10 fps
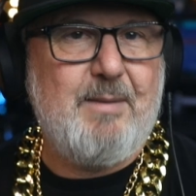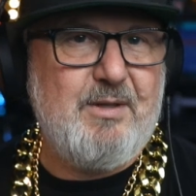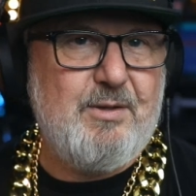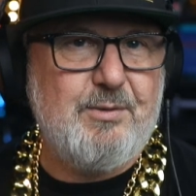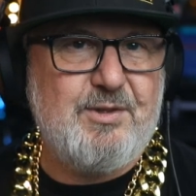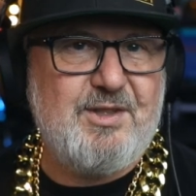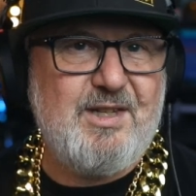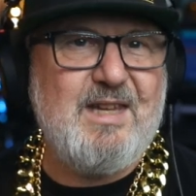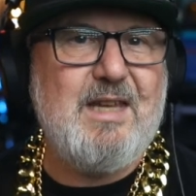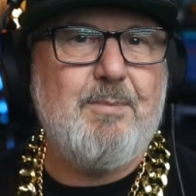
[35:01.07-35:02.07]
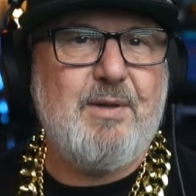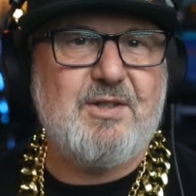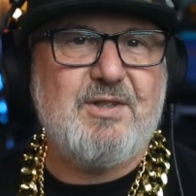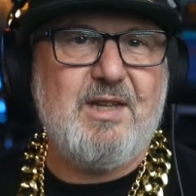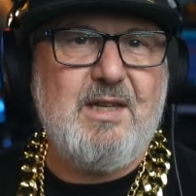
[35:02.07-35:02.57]
called CE
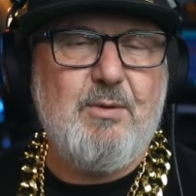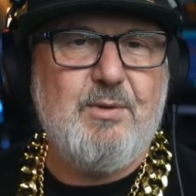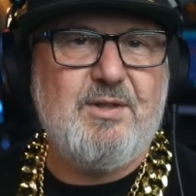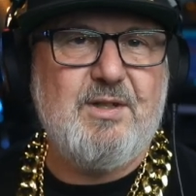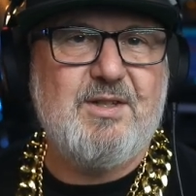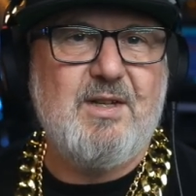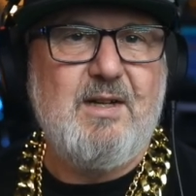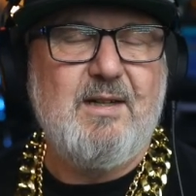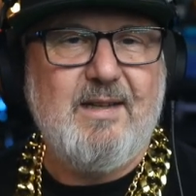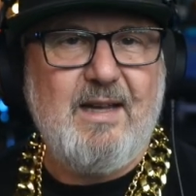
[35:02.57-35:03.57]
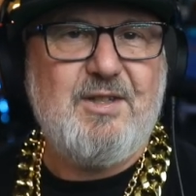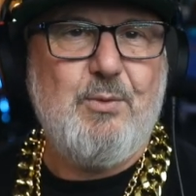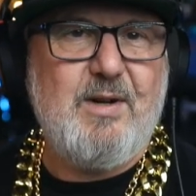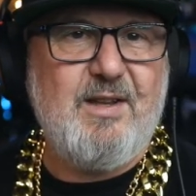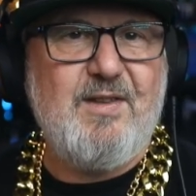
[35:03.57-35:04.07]
plus T, which is actually
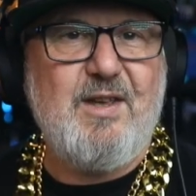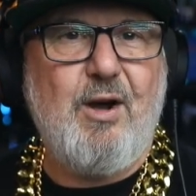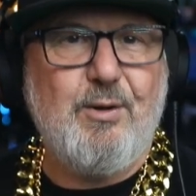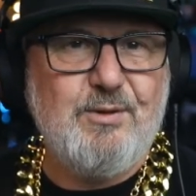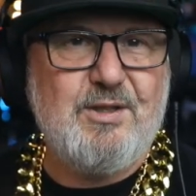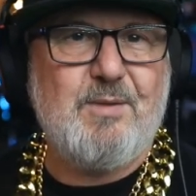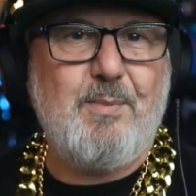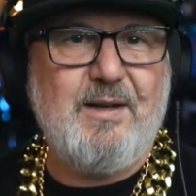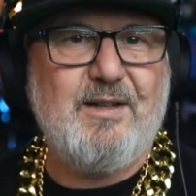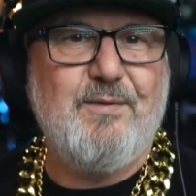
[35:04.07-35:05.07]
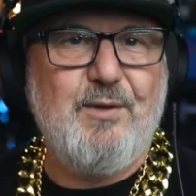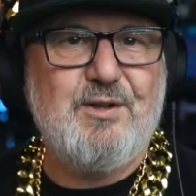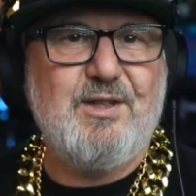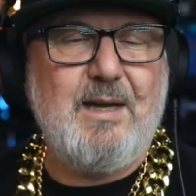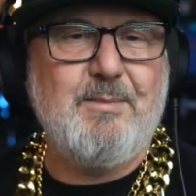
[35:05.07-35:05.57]
one of the oldest power
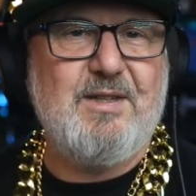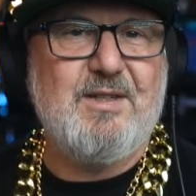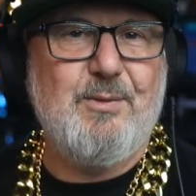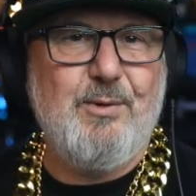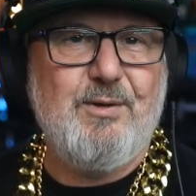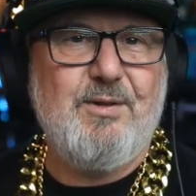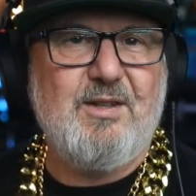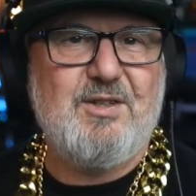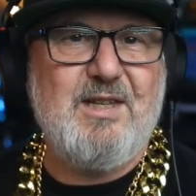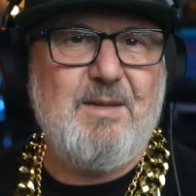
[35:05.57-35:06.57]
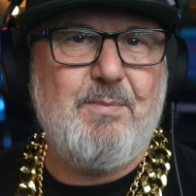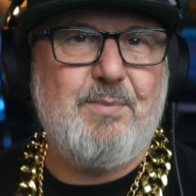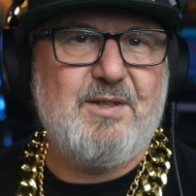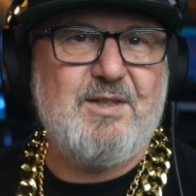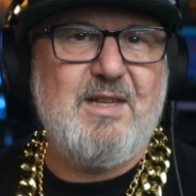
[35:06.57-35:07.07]
conversion companies in the world. CE
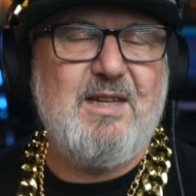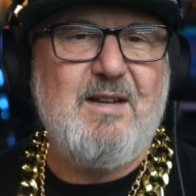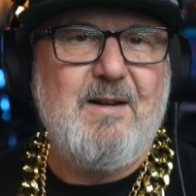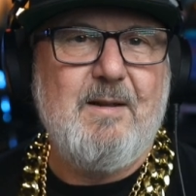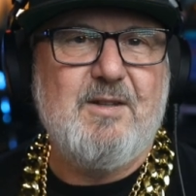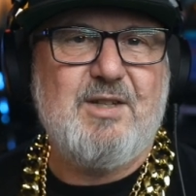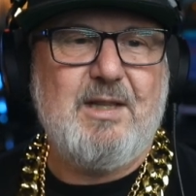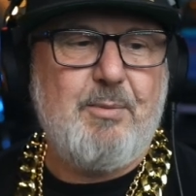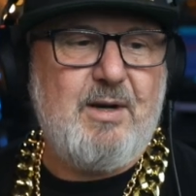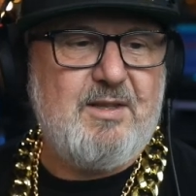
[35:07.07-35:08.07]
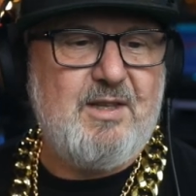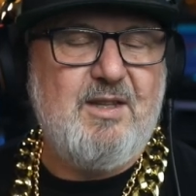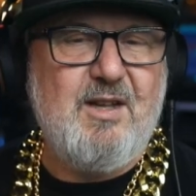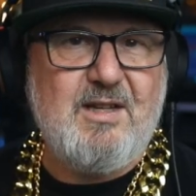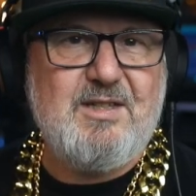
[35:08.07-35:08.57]
plus T celebrated their
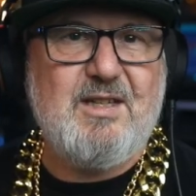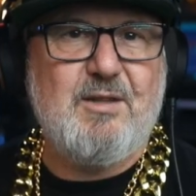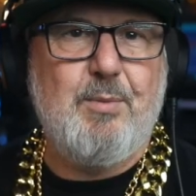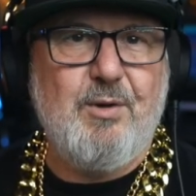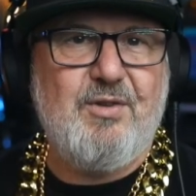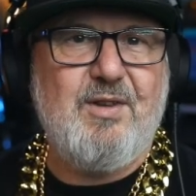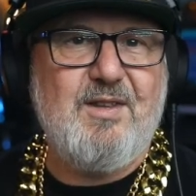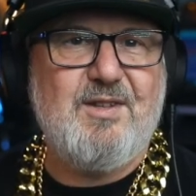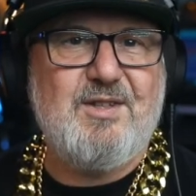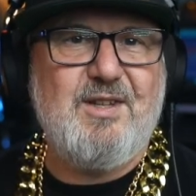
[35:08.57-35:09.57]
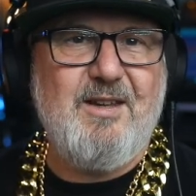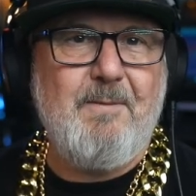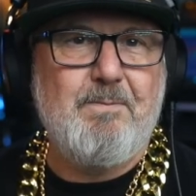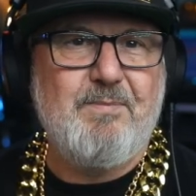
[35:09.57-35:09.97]
90th birthday this year.